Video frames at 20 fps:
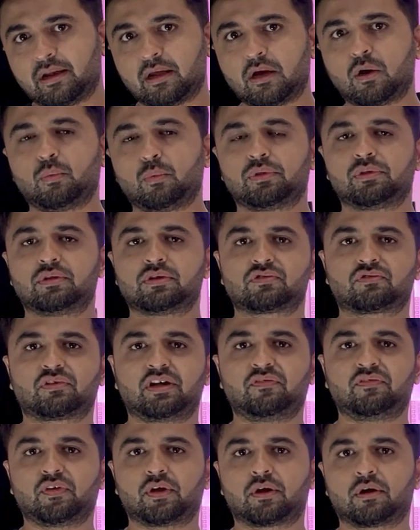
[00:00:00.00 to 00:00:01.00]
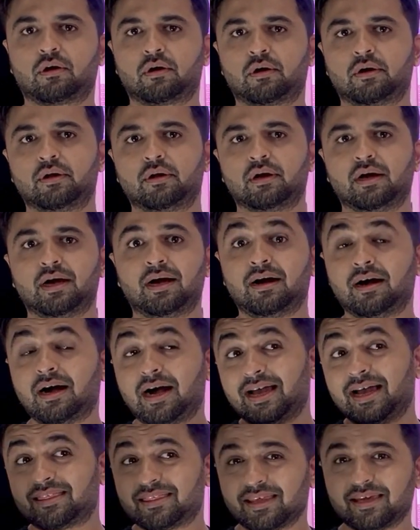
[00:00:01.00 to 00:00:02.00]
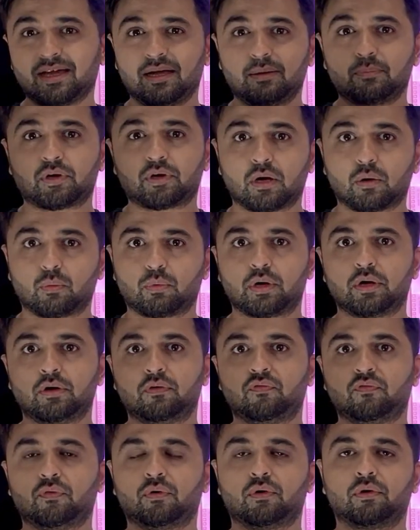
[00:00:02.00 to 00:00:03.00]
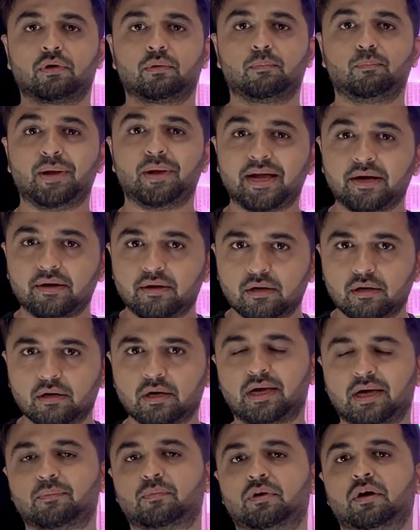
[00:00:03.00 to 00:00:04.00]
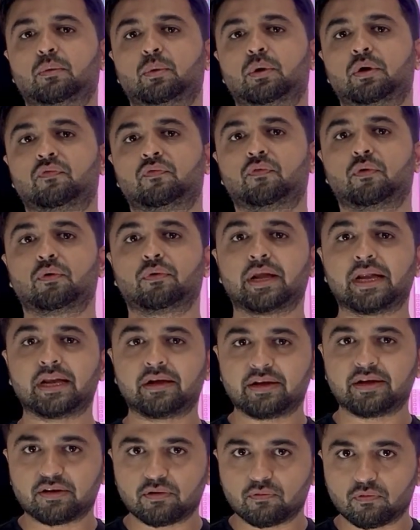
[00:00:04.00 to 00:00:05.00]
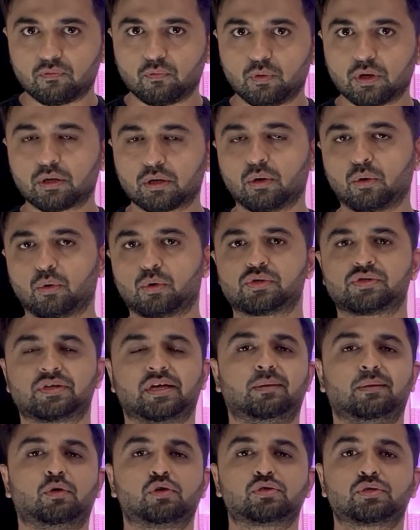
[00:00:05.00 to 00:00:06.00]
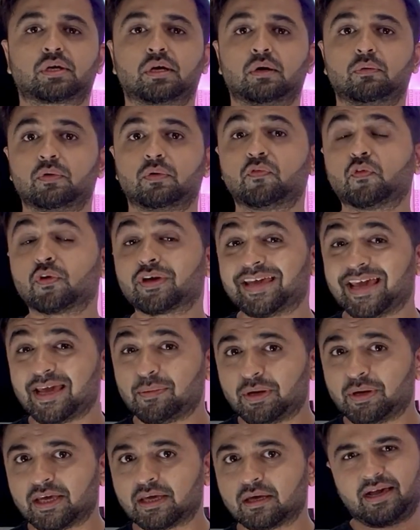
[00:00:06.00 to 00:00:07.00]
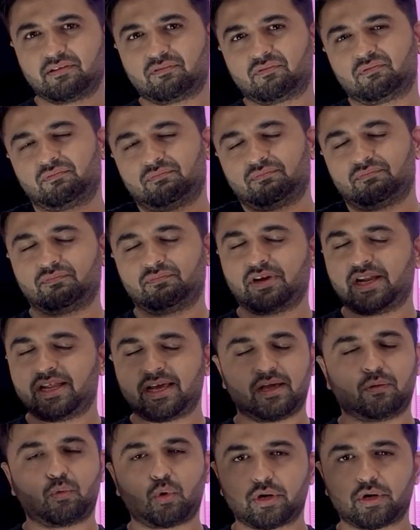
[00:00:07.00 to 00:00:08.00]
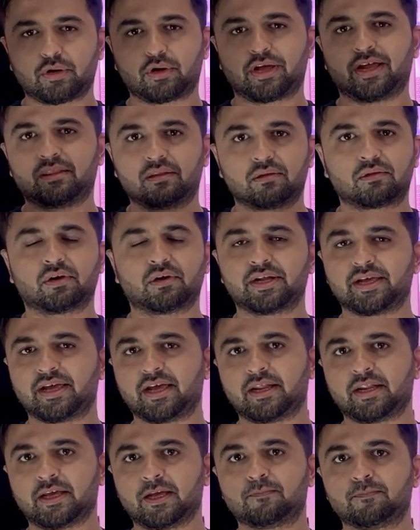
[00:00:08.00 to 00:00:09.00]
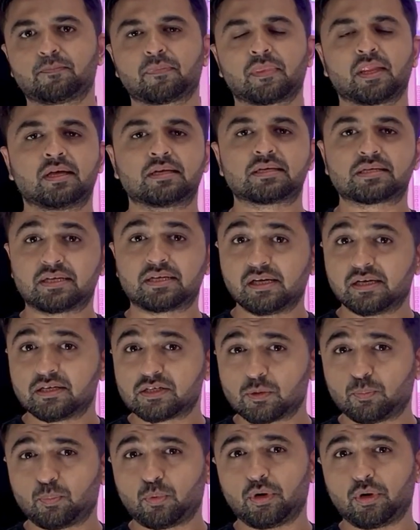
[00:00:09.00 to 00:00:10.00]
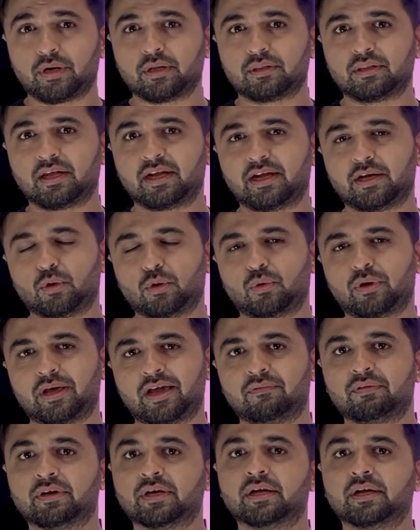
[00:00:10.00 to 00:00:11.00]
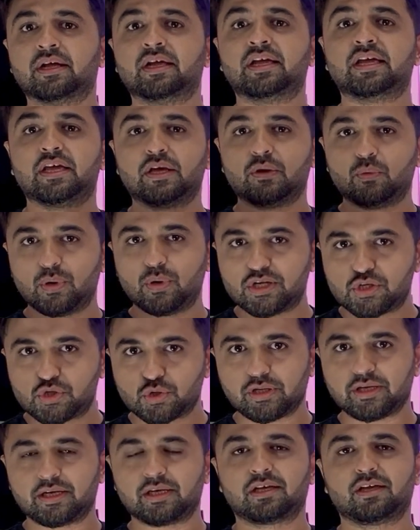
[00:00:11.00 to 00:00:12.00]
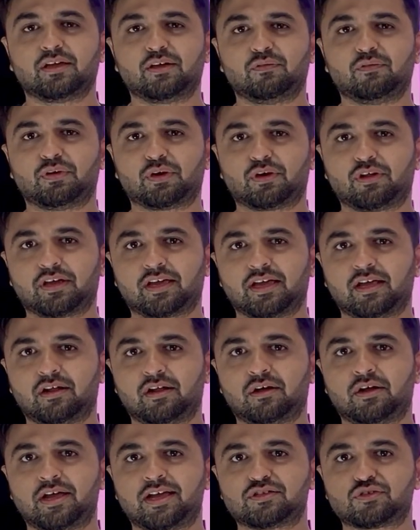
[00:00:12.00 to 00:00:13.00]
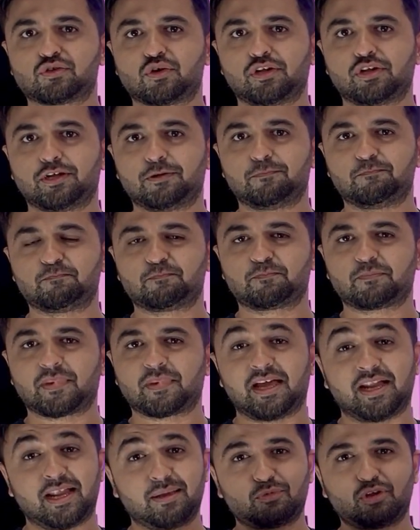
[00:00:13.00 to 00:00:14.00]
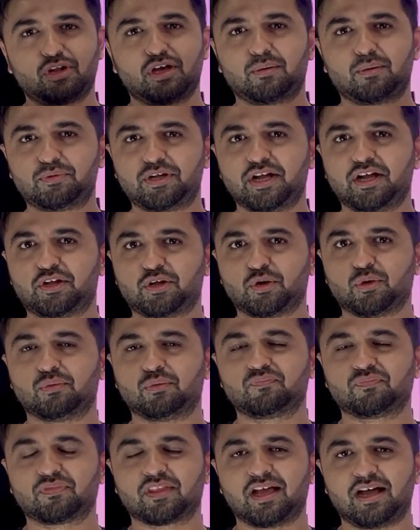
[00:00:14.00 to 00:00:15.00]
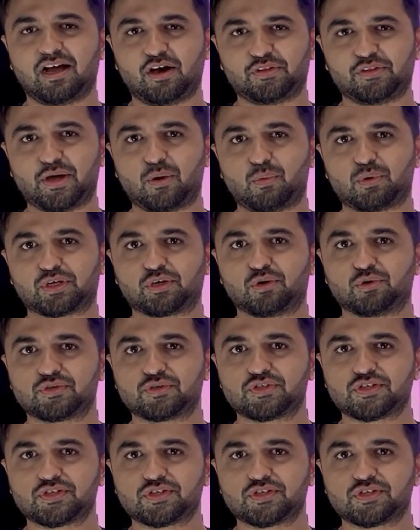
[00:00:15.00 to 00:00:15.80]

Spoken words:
with this graphic card, I think I'm covered for Blender, I'm covered for rendering workloads, I'm also covered for gaming. Really, I wanted to get the 3080. Still disappointed that I don't have it. Eventually, we're gonna get our hands on it. And I'm gonna update you how that one goes.